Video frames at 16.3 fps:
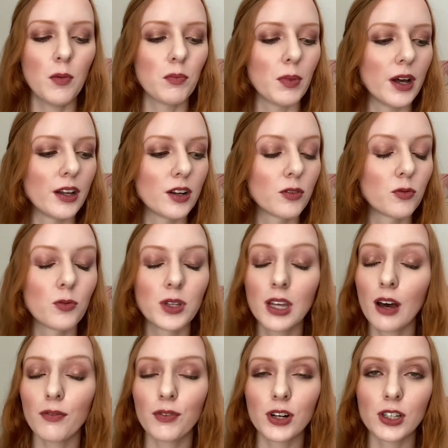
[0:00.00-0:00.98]
But
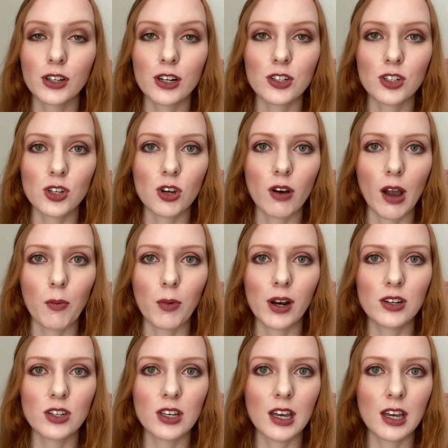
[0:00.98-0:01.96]
without further ado, I
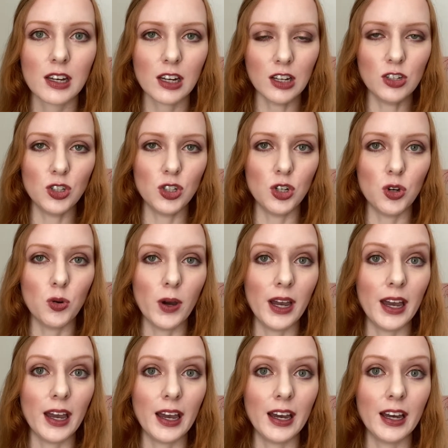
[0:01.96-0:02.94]
wanted to get into
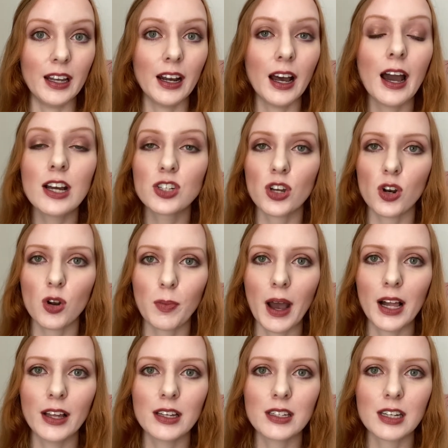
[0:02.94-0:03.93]
an eyeshadow
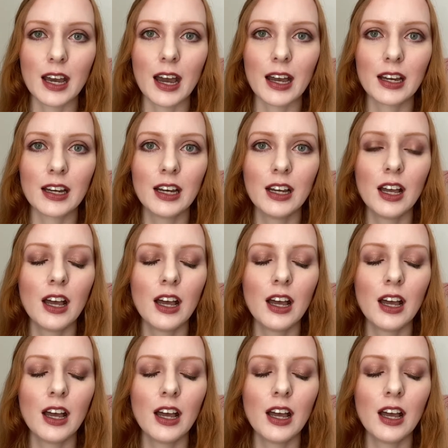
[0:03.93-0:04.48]
palette tag.